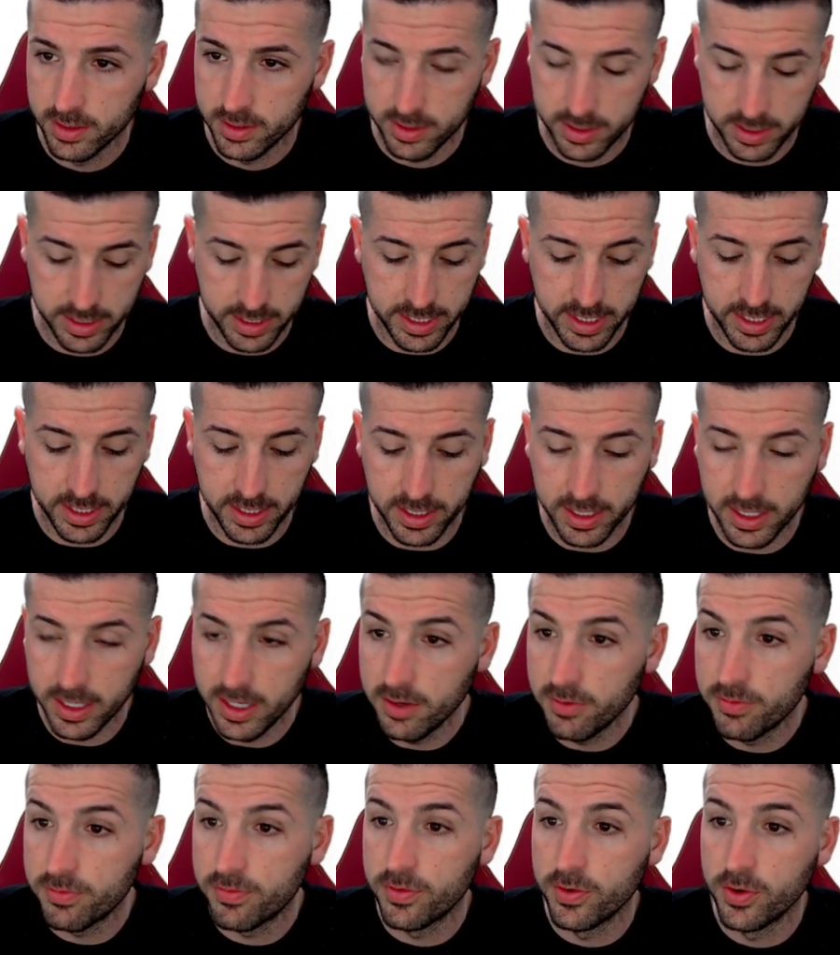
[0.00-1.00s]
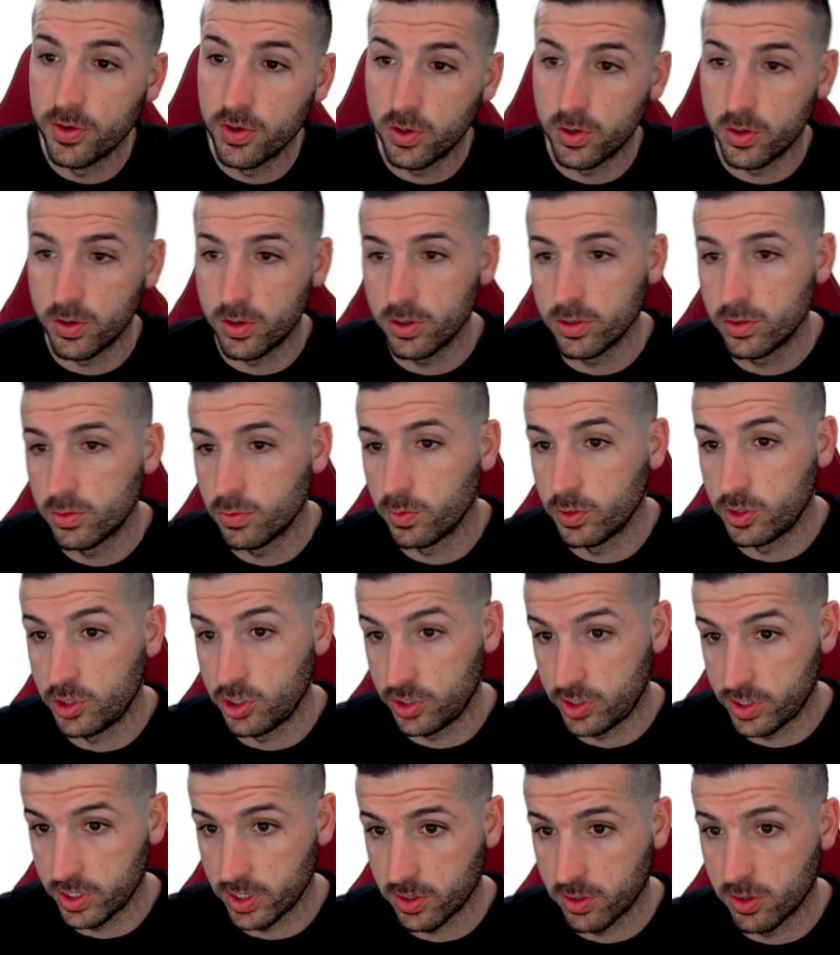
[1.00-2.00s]
and if not, which is a
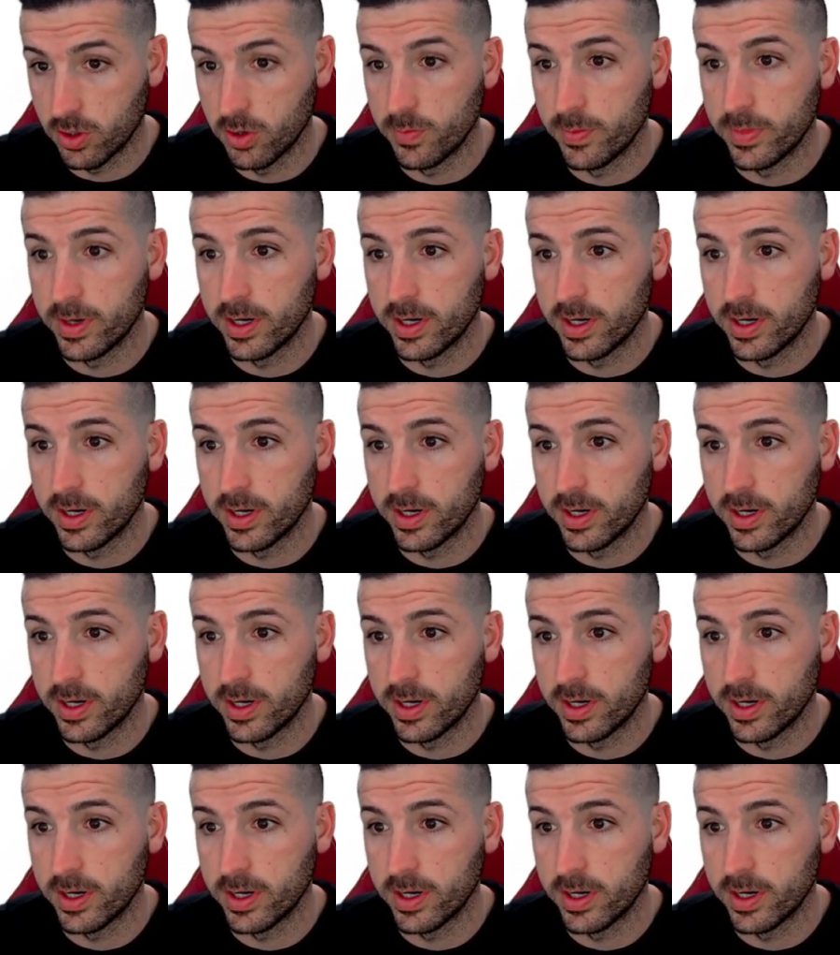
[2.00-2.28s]
comma,